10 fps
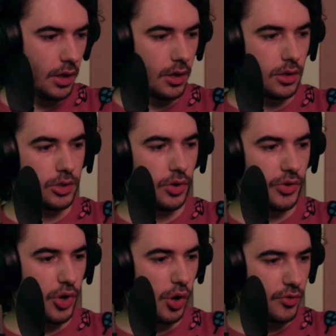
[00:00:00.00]
So
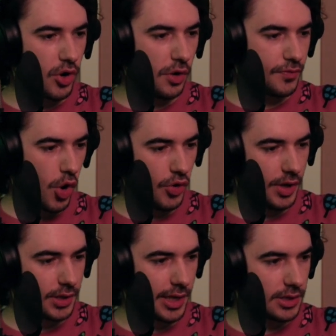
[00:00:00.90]
the overall
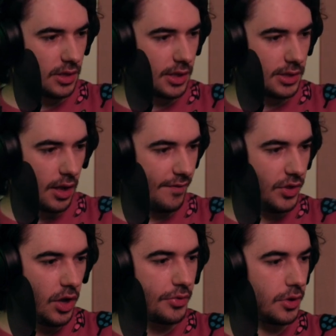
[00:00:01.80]
verdict doesn't have
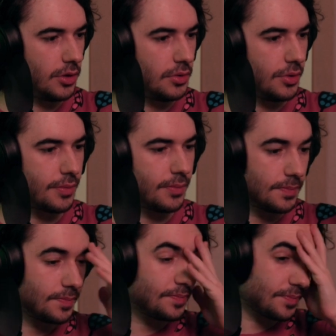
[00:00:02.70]
nothing to do with.
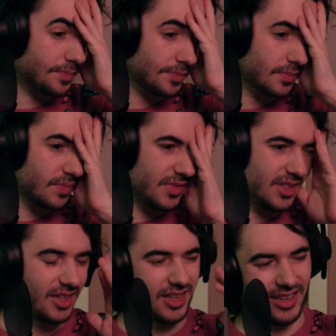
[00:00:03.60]

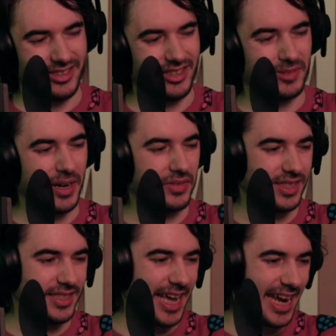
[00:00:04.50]
Oh, this is about the
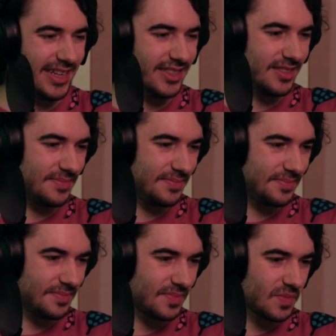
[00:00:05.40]
data.
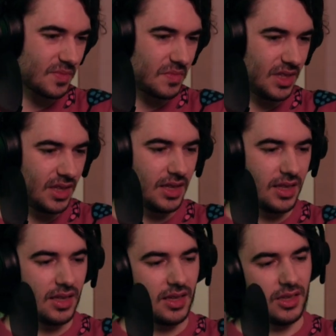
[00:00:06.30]

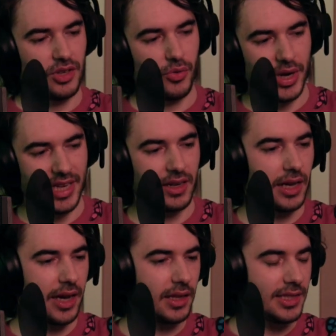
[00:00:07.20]
So we need a
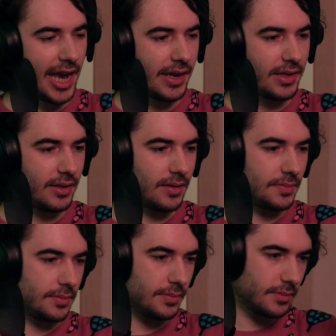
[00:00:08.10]
lot of data.
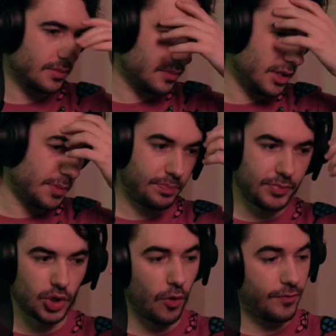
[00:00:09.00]
It's
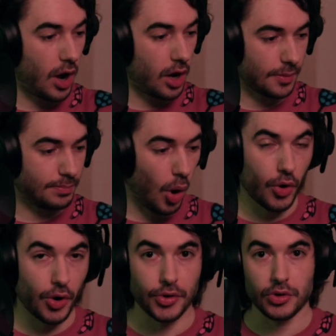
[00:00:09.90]
so fucking
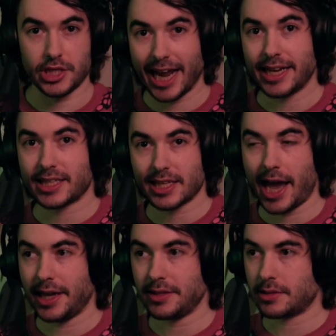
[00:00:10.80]
boring, dude. Data
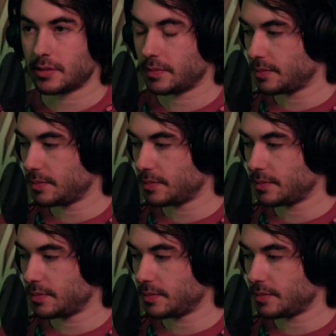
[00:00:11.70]
science.